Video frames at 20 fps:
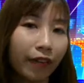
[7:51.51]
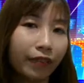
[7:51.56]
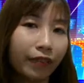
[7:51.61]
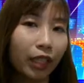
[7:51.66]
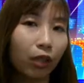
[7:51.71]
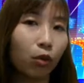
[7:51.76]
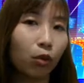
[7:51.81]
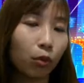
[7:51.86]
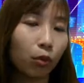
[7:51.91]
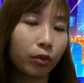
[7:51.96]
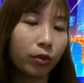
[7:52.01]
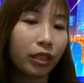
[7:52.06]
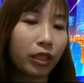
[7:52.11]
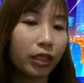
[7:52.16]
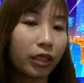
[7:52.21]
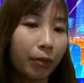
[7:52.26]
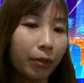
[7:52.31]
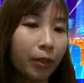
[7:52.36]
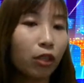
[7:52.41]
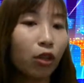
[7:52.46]
have their
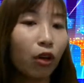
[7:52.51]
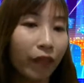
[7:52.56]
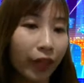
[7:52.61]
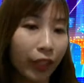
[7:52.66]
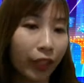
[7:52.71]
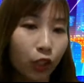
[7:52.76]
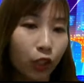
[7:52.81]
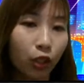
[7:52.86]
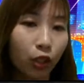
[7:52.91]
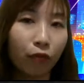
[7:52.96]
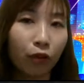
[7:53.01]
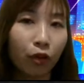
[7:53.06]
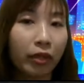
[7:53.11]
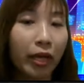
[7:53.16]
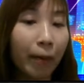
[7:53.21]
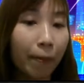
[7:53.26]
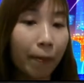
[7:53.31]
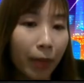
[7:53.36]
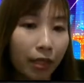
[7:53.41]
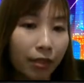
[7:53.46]
own naming convention for
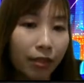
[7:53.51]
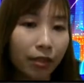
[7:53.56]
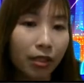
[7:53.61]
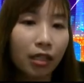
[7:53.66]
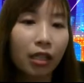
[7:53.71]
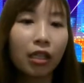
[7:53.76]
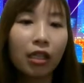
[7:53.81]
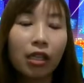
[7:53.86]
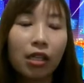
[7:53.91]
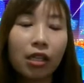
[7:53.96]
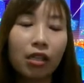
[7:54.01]
CAN bus.